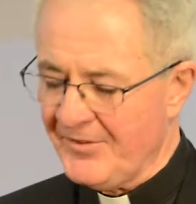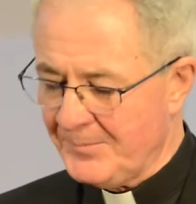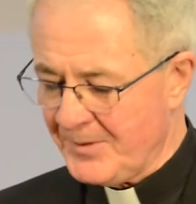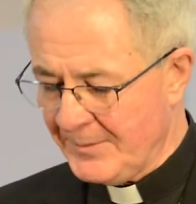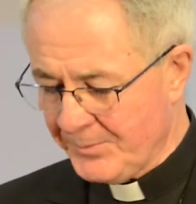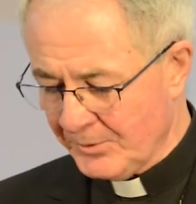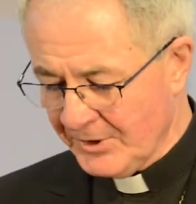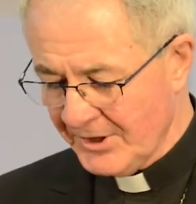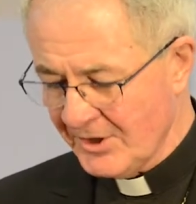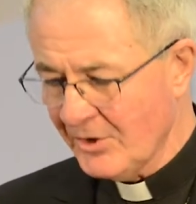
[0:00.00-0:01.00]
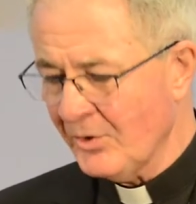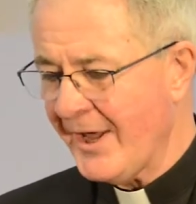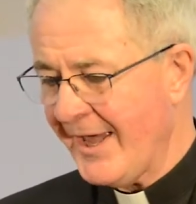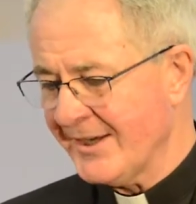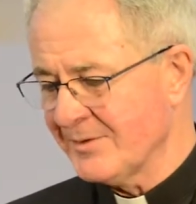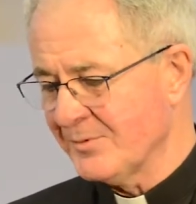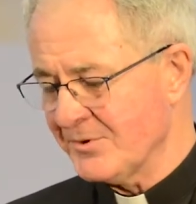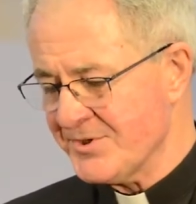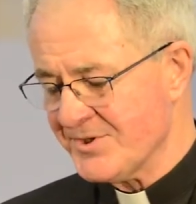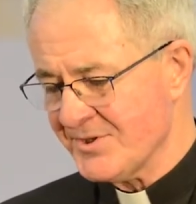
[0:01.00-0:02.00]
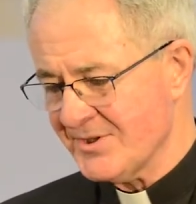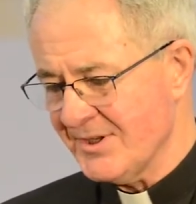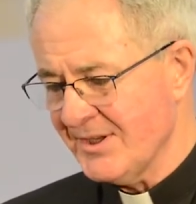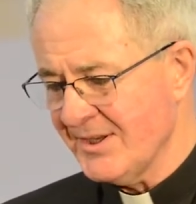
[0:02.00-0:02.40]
other people or animals.